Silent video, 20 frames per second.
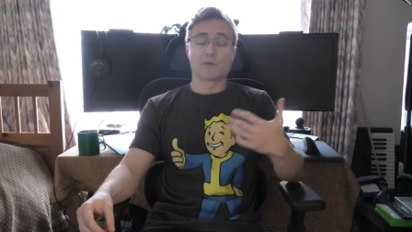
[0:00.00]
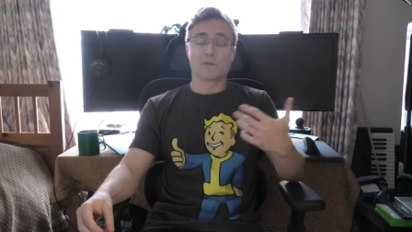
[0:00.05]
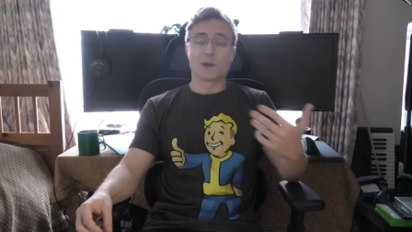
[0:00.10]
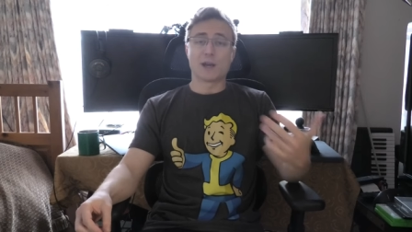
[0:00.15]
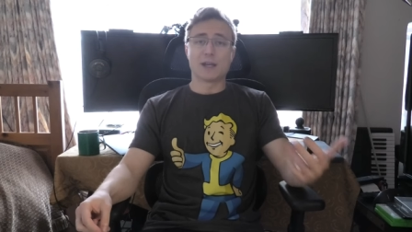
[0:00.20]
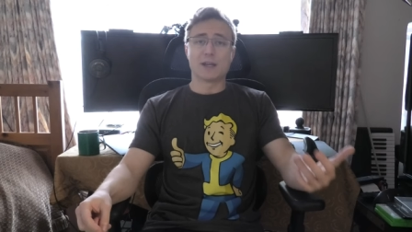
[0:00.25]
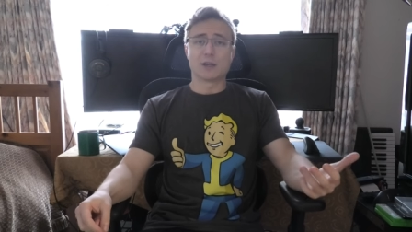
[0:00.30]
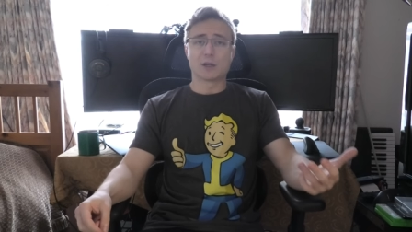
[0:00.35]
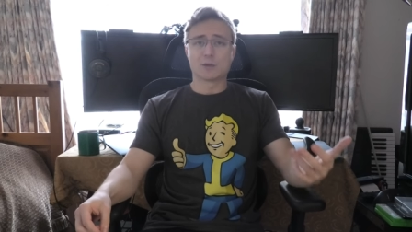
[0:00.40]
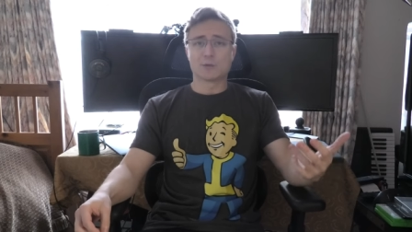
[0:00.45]

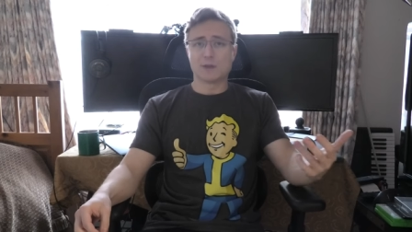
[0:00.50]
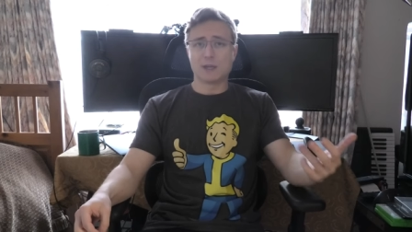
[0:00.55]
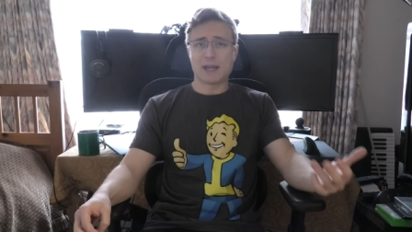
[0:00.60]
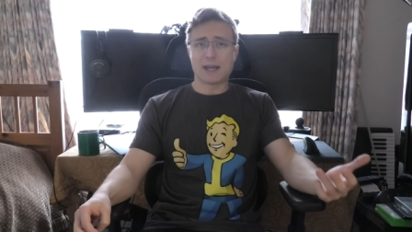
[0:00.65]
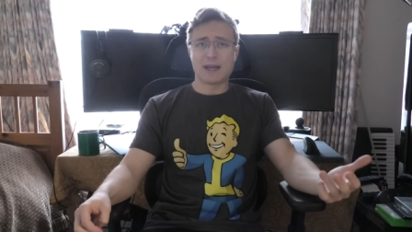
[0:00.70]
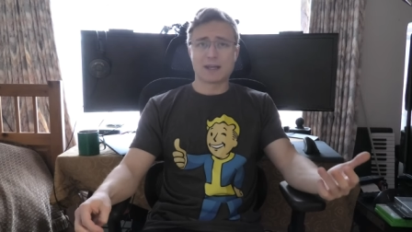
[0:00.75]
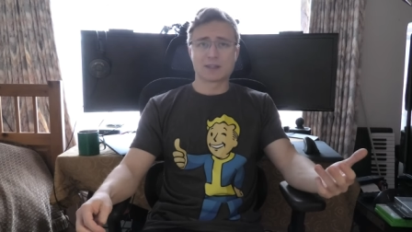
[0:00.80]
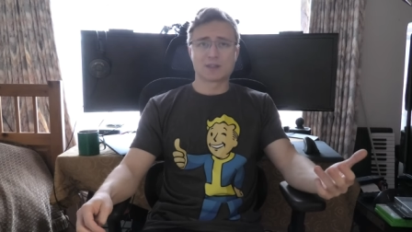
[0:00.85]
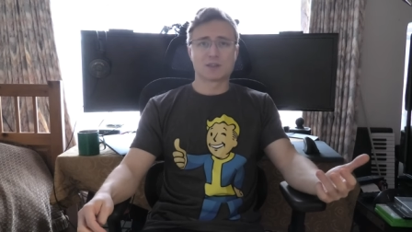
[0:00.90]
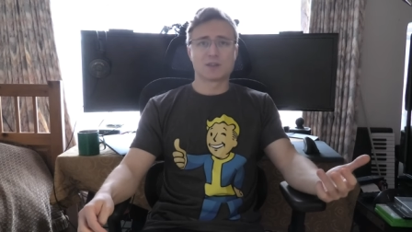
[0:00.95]
rider
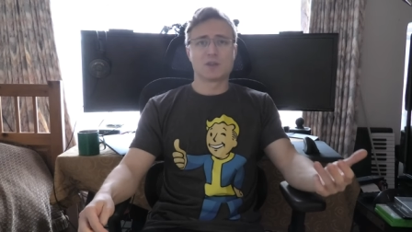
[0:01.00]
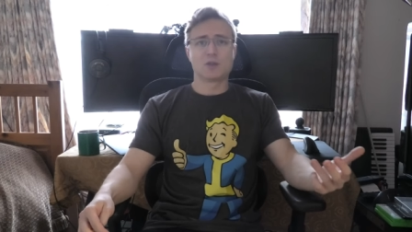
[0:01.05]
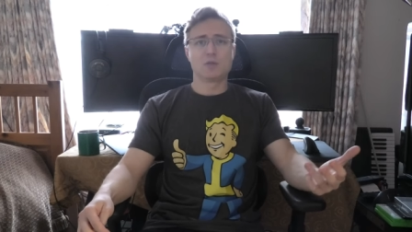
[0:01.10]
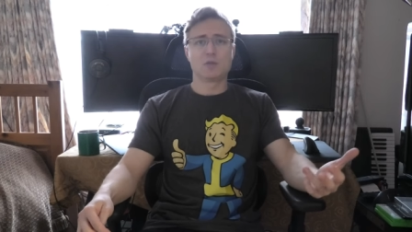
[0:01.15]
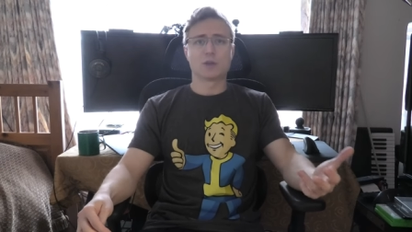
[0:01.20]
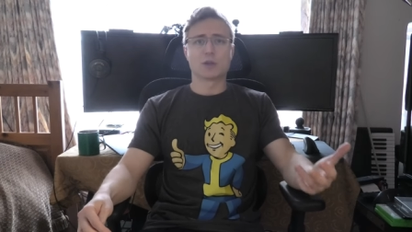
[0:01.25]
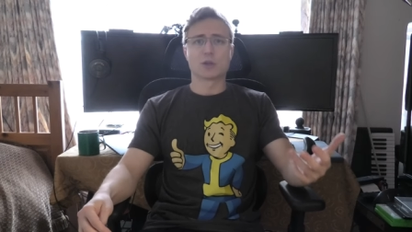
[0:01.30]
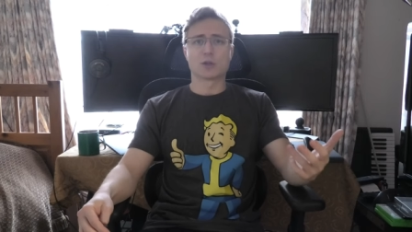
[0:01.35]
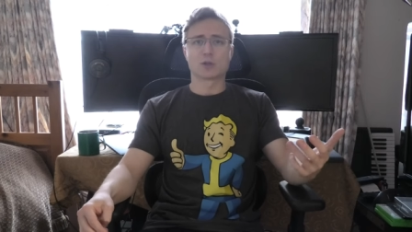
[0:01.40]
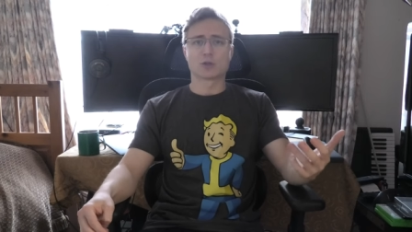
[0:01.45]
reacts to
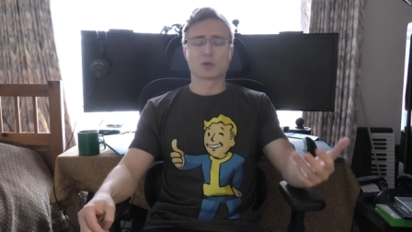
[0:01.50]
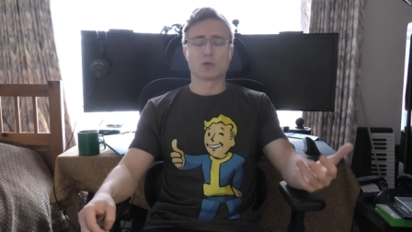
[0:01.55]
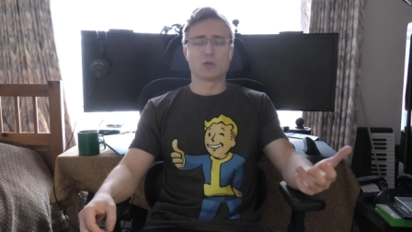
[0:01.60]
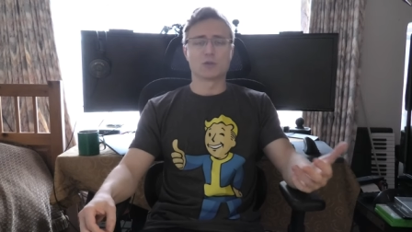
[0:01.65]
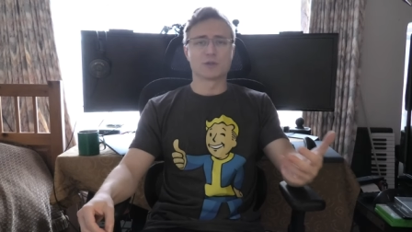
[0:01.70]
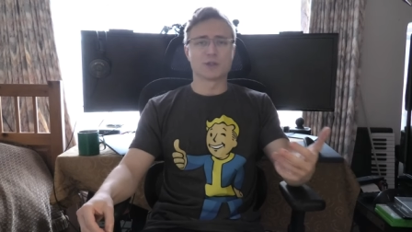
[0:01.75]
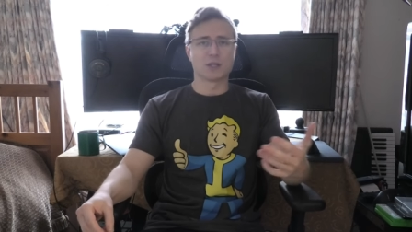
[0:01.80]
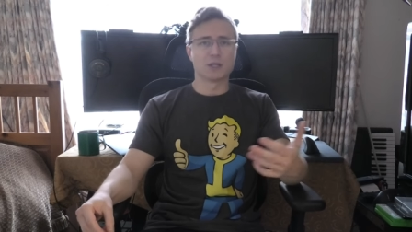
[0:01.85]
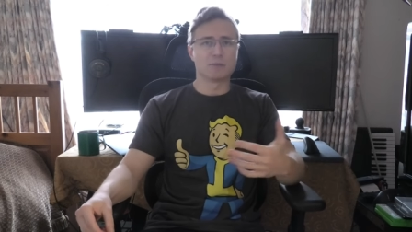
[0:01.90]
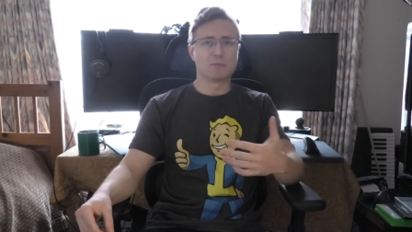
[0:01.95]
the
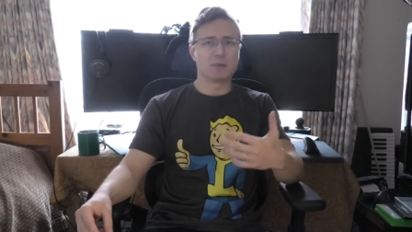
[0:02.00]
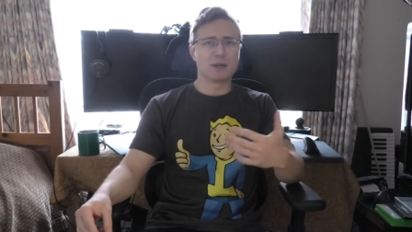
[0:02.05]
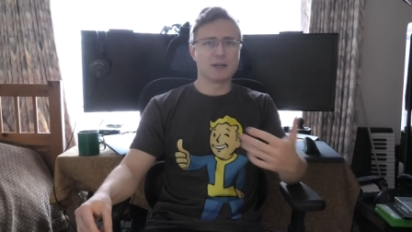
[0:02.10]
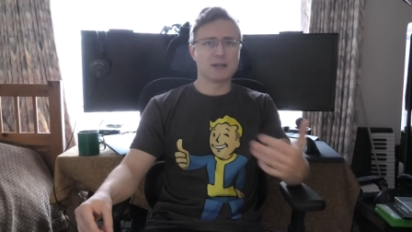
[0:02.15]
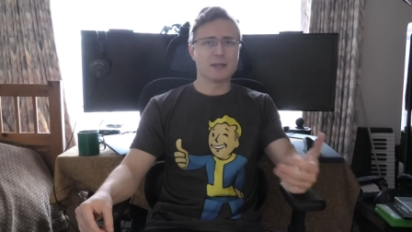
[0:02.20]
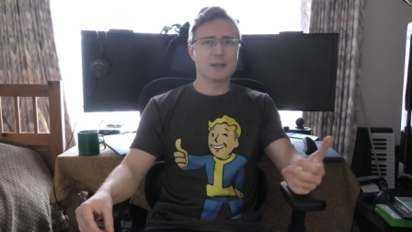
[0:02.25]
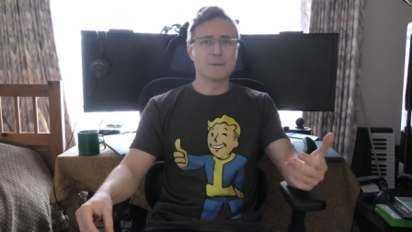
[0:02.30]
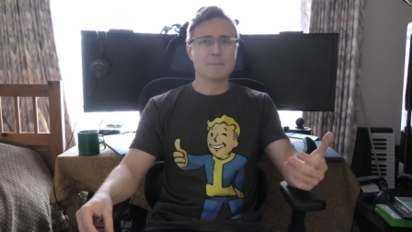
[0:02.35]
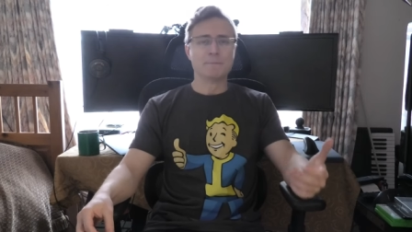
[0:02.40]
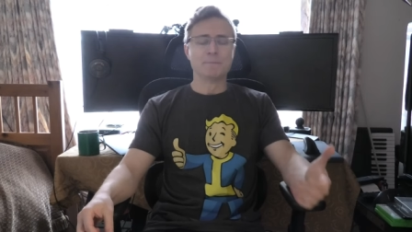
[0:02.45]
controls on the
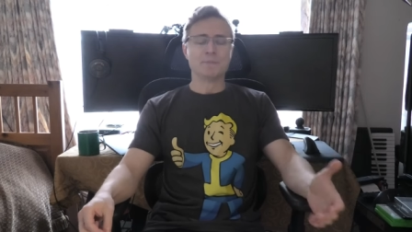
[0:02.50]
bike,